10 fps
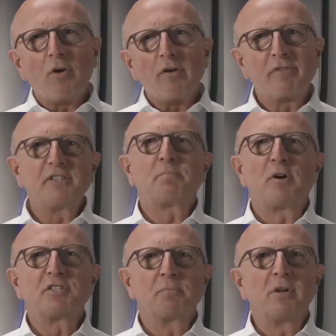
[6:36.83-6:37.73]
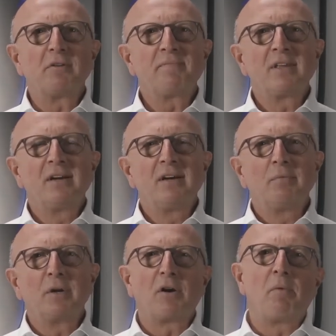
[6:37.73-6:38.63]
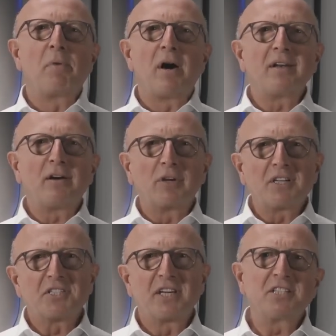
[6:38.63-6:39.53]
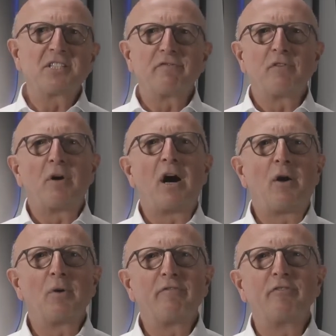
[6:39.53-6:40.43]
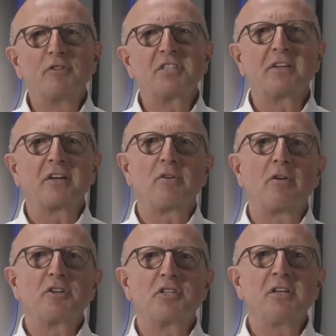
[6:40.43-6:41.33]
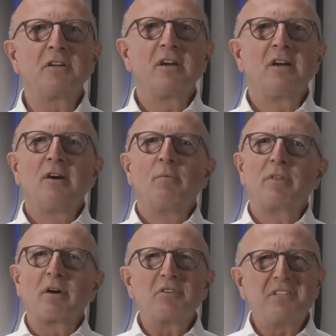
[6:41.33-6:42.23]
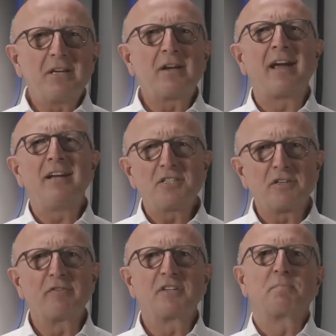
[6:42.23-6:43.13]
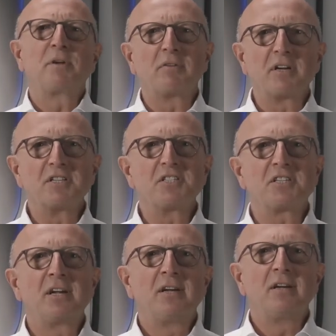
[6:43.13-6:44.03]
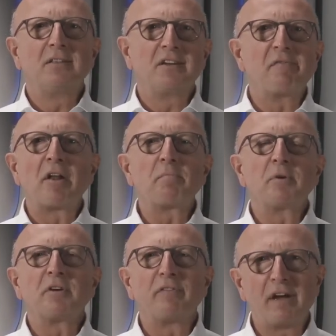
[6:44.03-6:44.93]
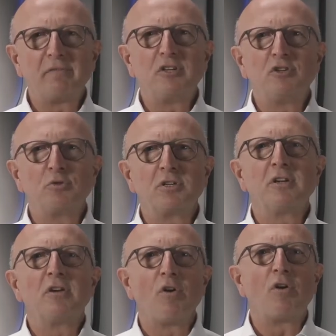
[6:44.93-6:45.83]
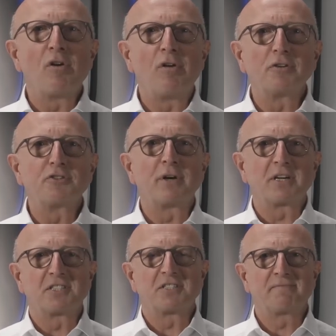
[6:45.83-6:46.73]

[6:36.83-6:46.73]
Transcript: in the development of heavy-duty long-haul trucks. We at Daimler Trucks founded the modern transport industry with our vehicles more than 120 years ago. With the